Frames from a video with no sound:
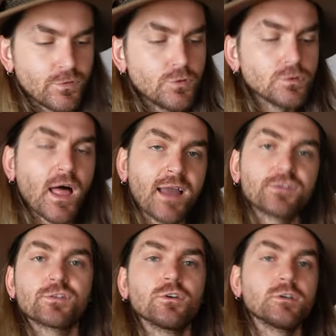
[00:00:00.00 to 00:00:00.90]
you like
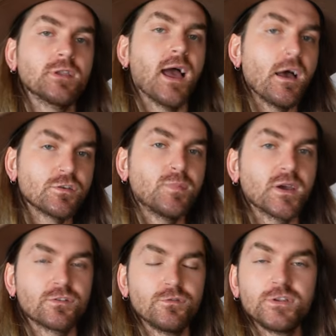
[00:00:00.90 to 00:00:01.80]
certain
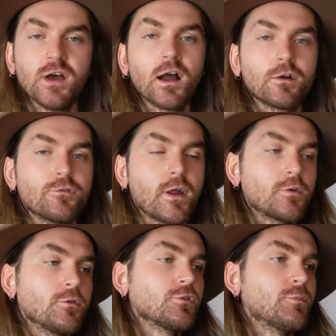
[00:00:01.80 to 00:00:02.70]
aspects of a dark
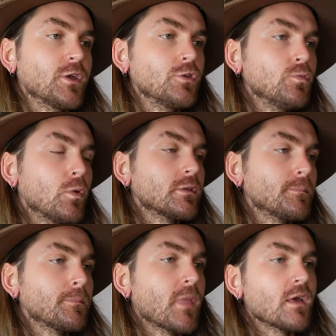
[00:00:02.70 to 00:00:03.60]
fragrance but you want
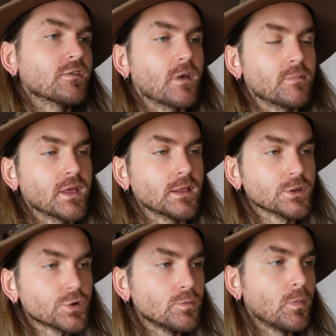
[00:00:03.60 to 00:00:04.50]
something a
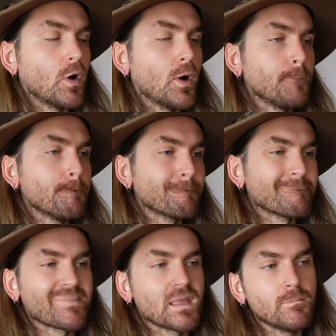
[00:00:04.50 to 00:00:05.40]
little more
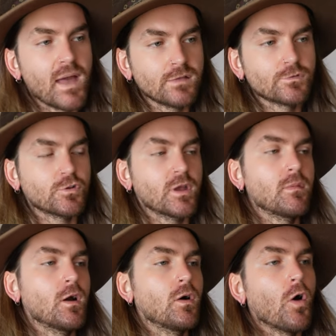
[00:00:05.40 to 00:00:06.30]

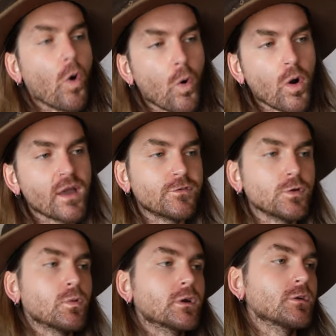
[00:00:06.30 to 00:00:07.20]
mainstream, or if
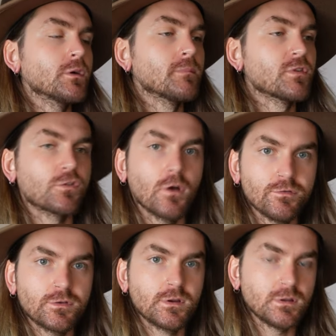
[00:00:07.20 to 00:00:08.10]
you want to
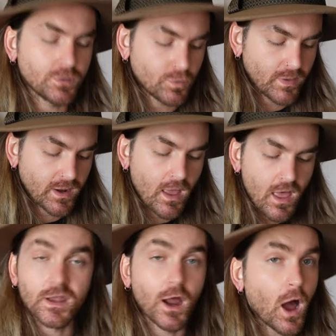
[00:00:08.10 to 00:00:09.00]
soften it a little bit,
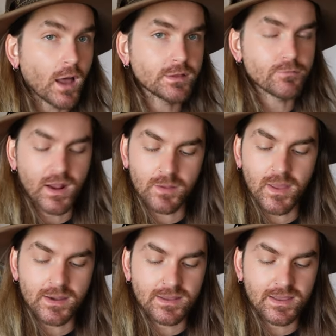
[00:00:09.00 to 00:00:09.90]
then I highly
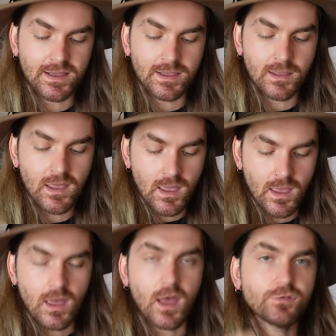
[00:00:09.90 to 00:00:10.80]
recommend getting
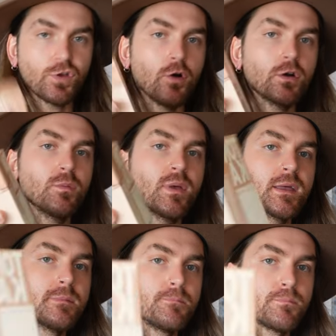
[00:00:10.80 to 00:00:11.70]
a tonka
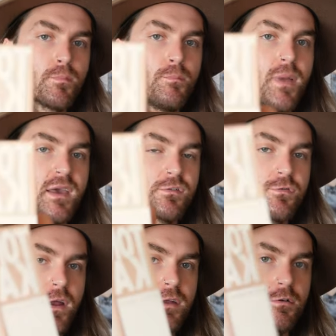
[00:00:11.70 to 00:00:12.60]
bean based
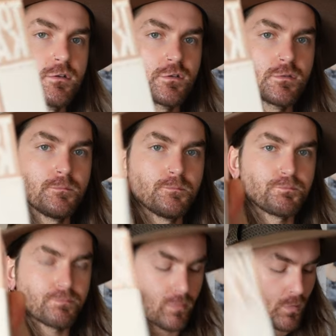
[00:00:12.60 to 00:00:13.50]
fragrance
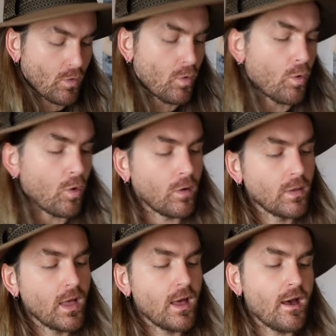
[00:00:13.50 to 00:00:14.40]

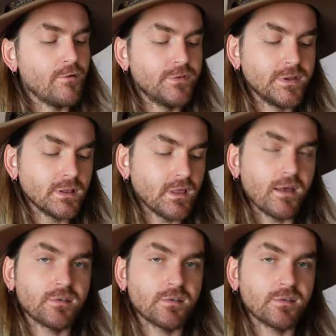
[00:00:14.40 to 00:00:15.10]
or a vanilla